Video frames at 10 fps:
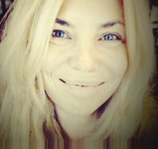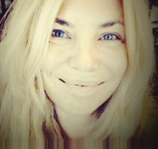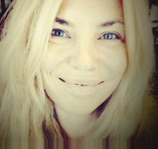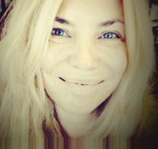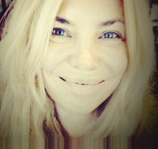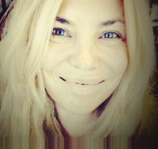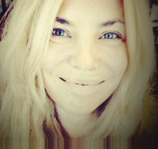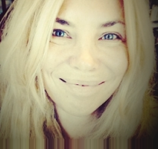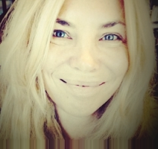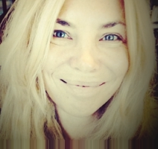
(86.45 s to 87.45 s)

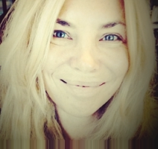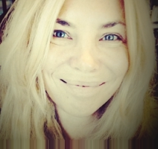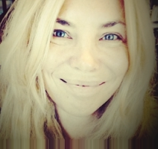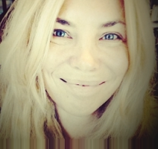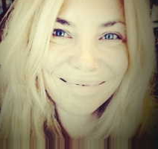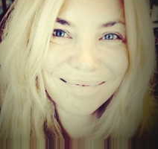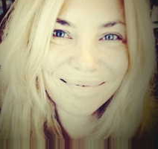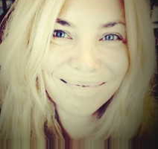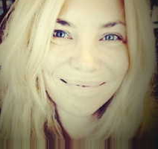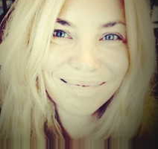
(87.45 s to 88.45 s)
Nothing is said.